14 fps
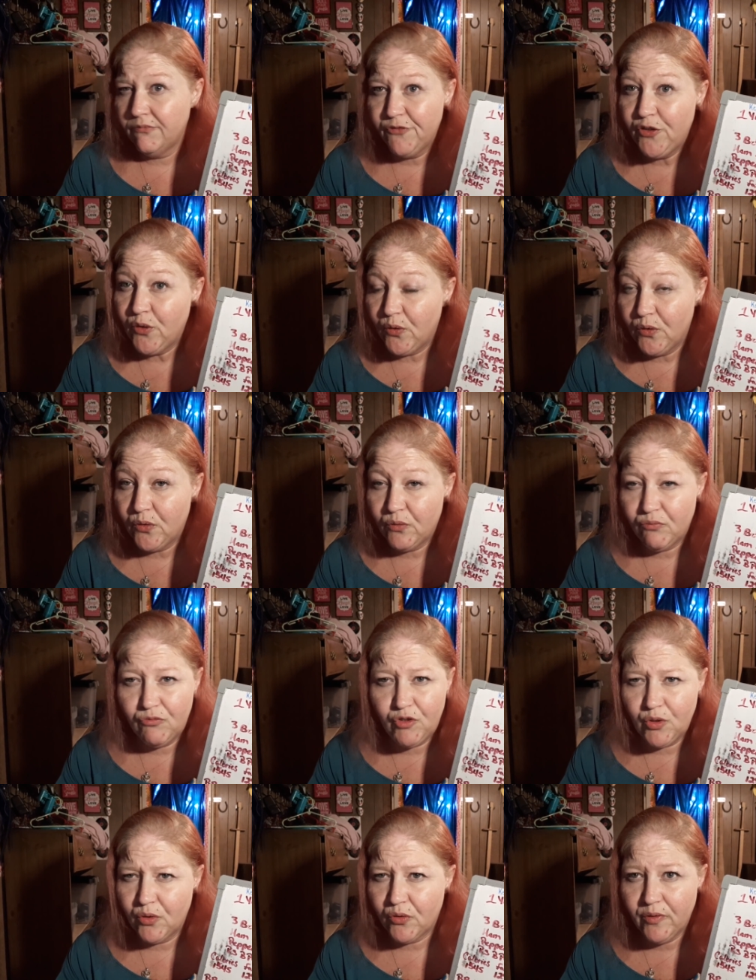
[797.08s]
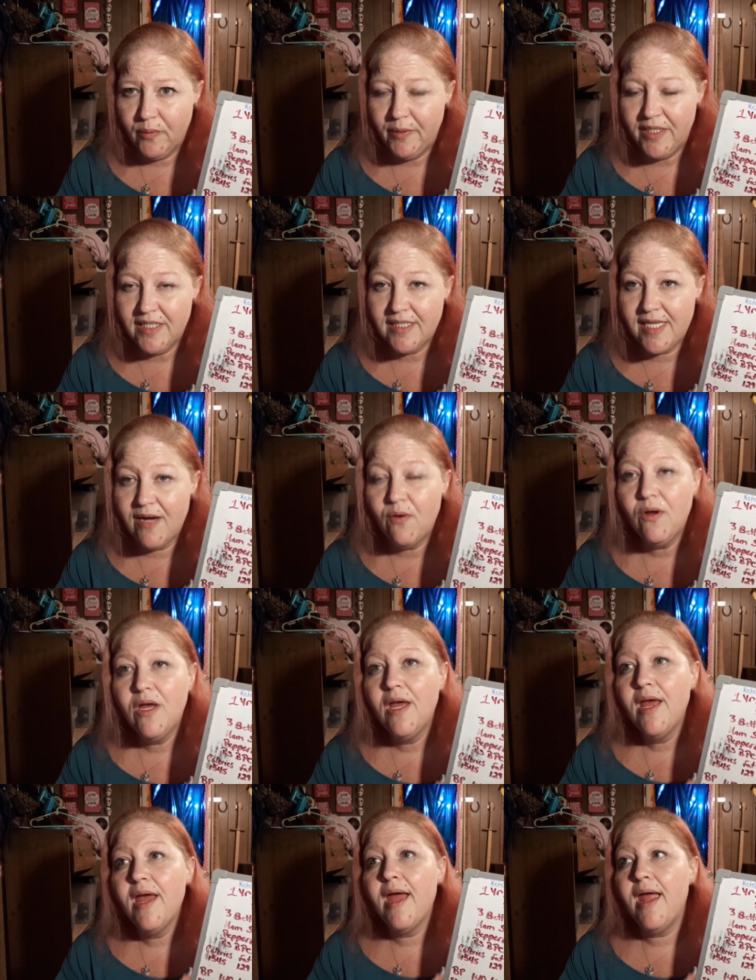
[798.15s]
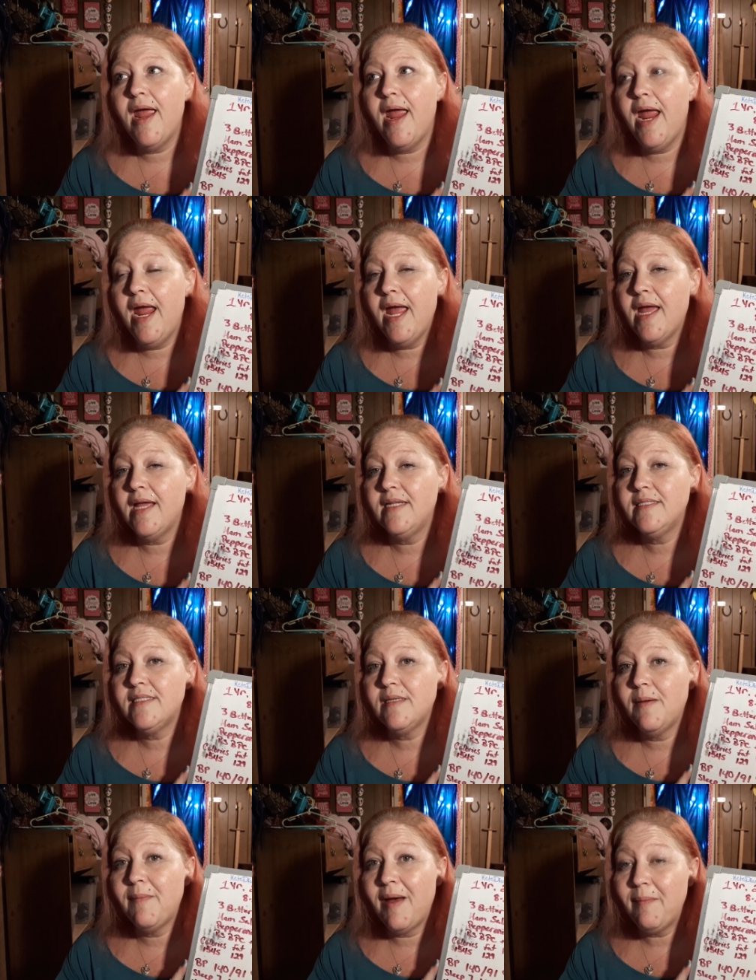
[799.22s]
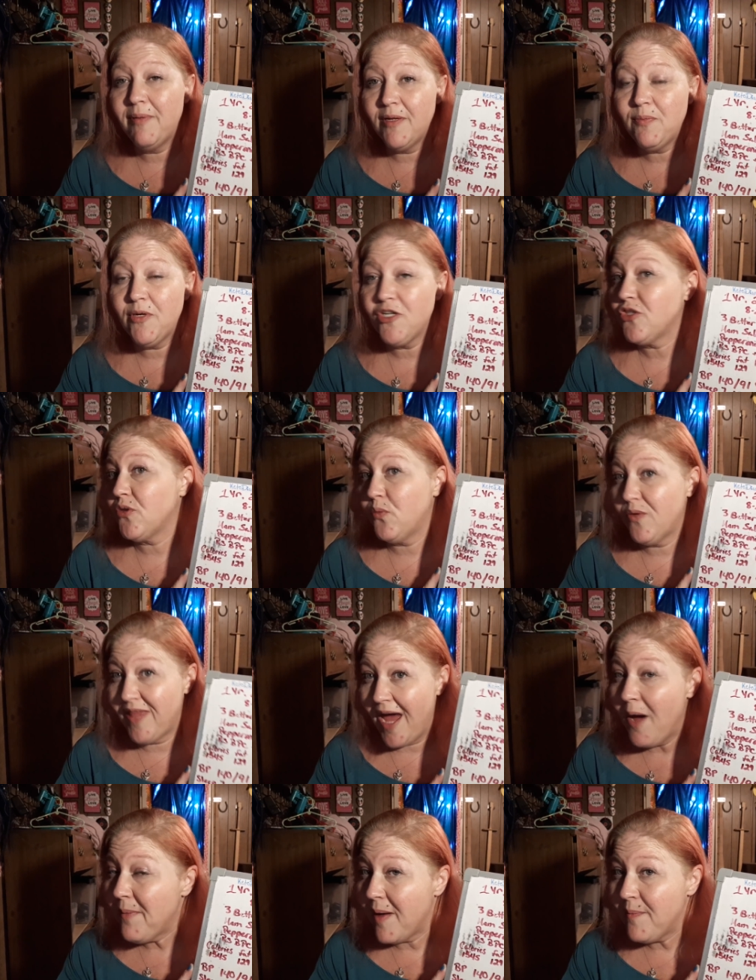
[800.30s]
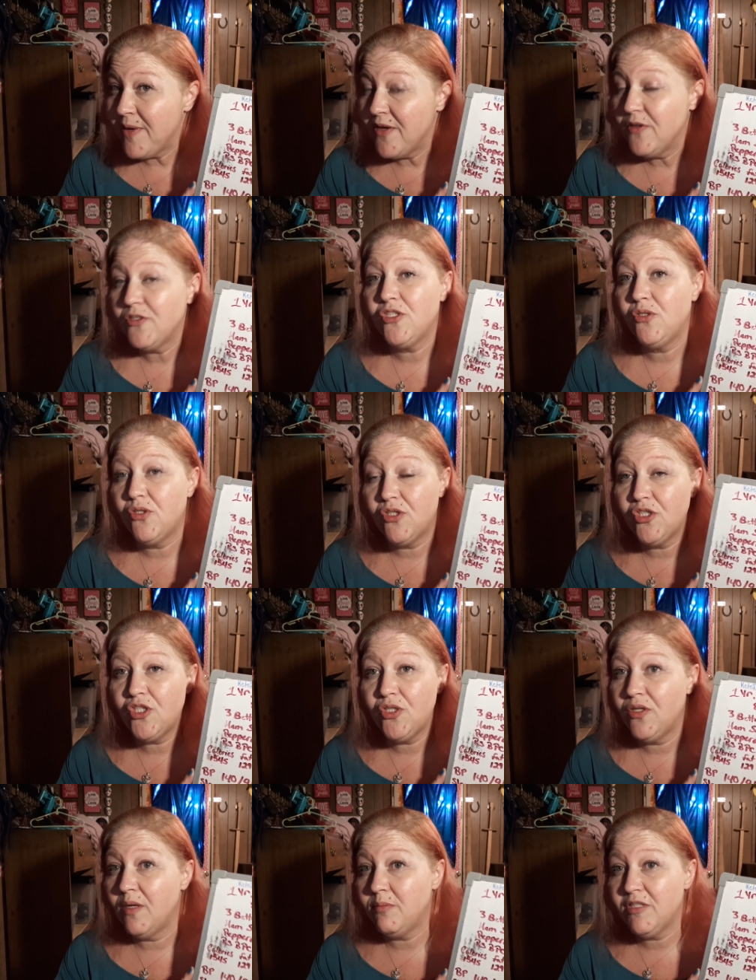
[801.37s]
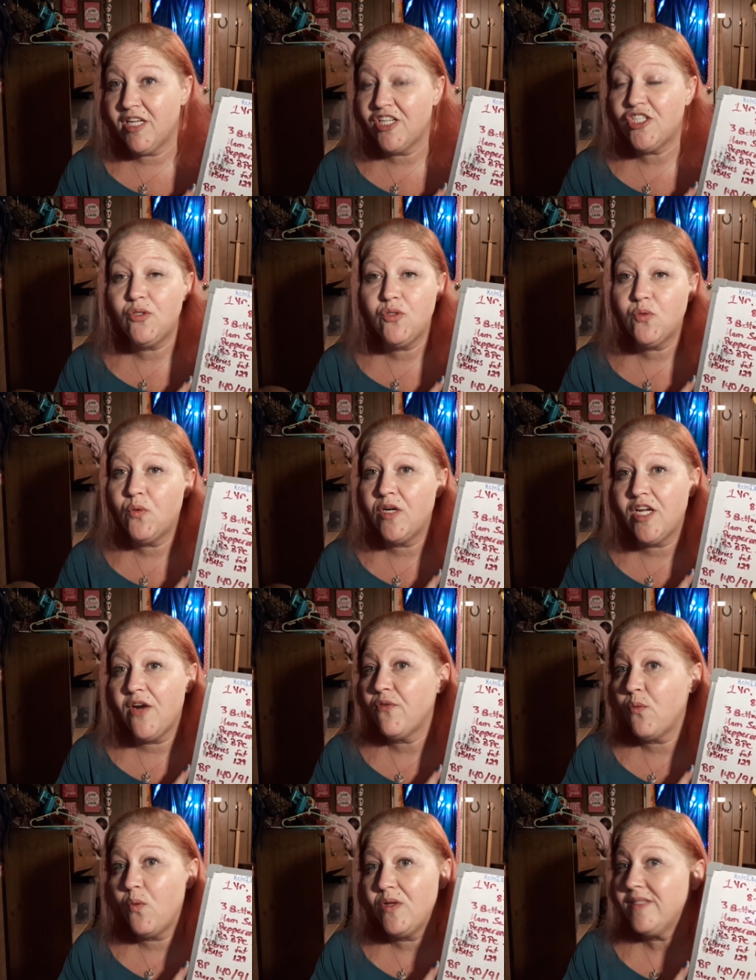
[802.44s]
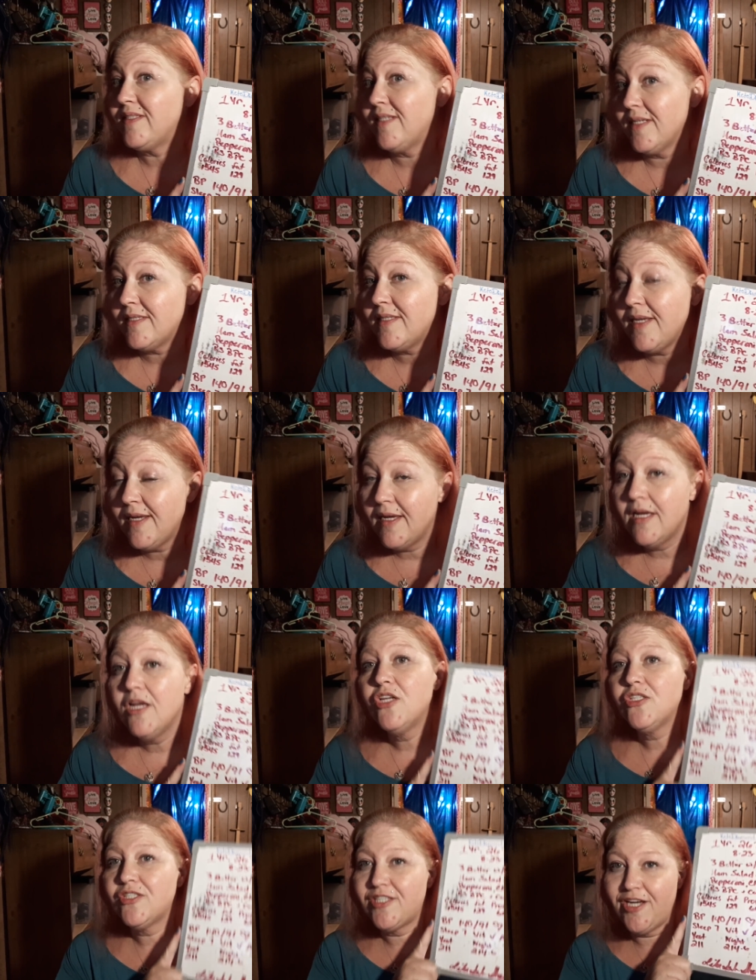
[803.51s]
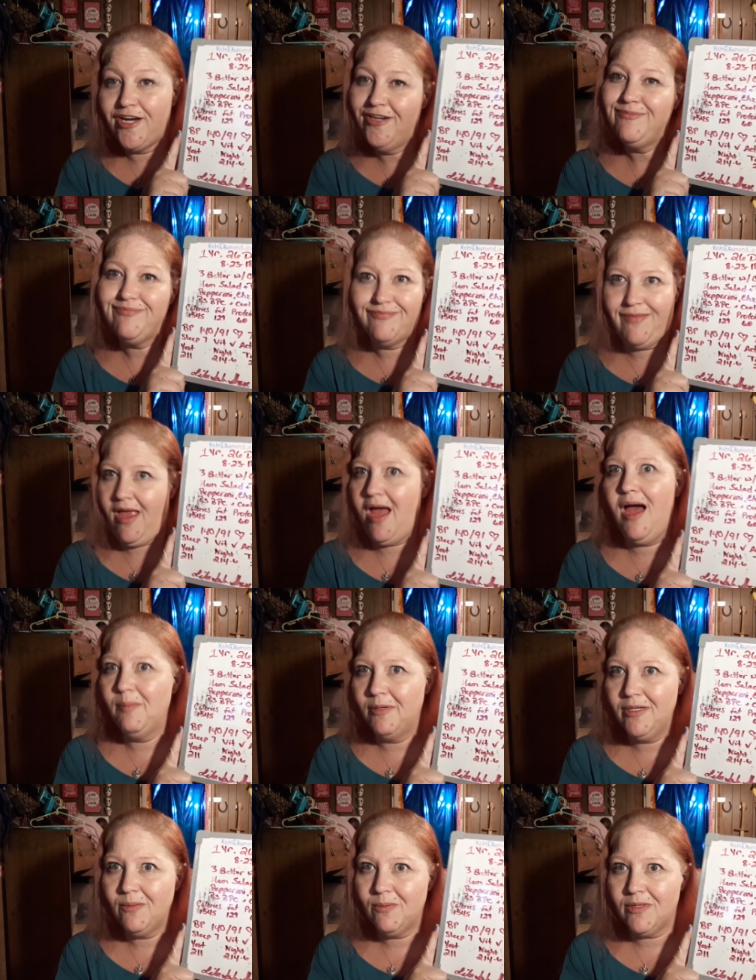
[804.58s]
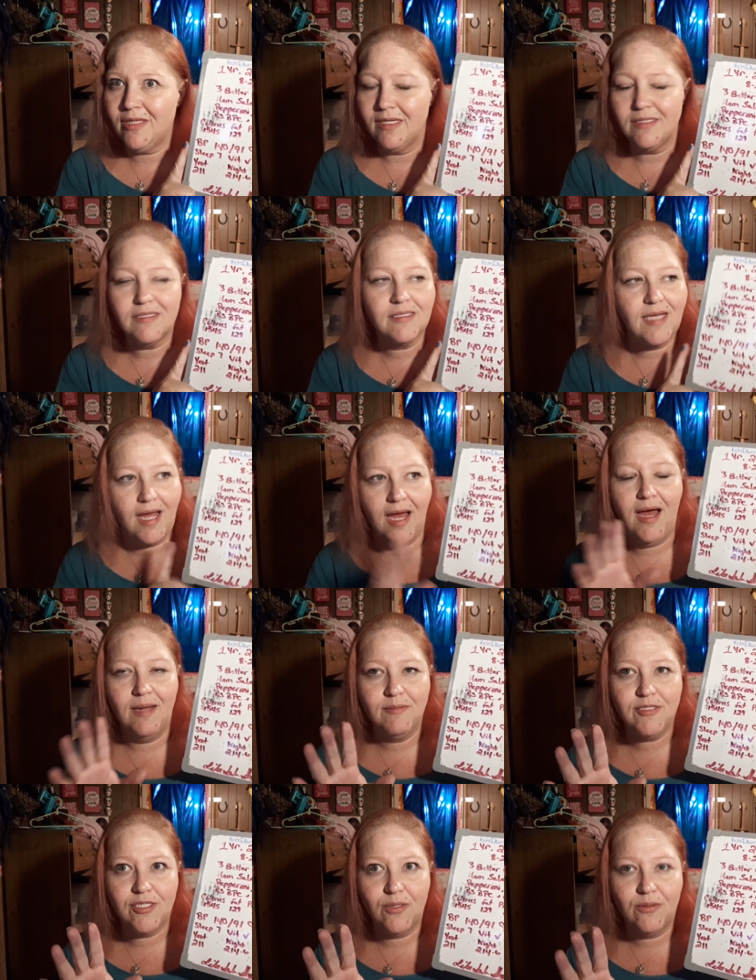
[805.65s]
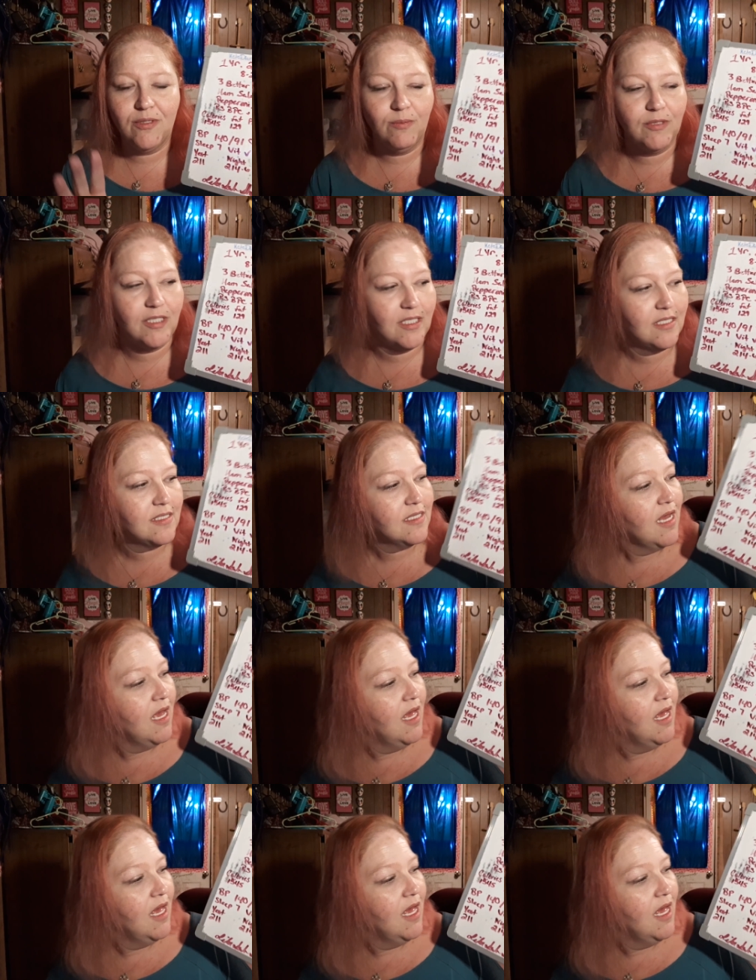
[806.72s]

two, two or three weeks now. And my blood pressure without my pills used to shoot up to like 220 over 160. So I'm good with this. I'm so good with this.